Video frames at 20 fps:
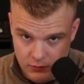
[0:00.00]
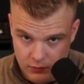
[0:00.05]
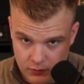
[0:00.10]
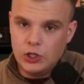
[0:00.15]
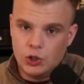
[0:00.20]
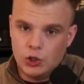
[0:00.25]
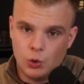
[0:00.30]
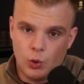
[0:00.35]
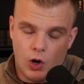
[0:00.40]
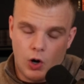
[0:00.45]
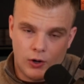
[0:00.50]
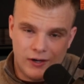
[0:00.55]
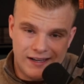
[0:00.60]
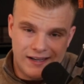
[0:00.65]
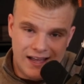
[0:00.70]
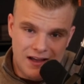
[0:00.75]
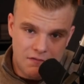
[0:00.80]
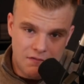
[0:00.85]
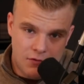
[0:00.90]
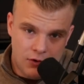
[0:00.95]
You are
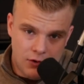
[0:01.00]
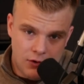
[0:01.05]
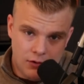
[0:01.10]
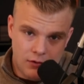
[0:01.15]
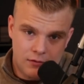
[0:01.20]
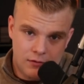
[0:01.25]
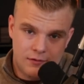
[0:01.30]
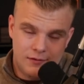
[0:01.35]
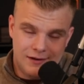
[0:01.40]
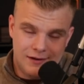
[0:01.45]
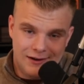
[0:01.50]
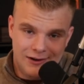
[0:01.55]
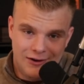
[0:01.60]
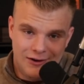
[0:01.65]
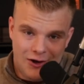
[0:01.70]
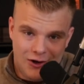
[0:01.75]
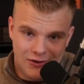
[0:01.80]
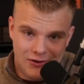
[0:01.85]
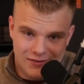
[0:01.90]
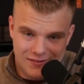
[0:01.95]
never
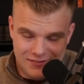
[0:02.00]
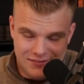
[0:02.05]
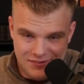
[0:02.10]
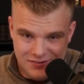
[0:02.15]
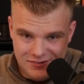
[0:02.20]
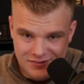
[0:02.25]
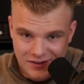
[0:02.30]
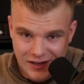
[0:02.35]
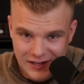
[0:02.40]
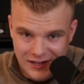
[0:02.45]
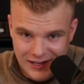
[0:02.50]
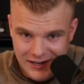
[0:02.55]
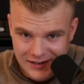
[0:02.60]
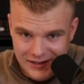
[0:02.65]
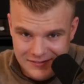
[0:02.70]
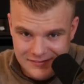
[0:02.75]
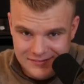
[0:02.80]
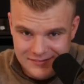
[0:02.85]
not selling.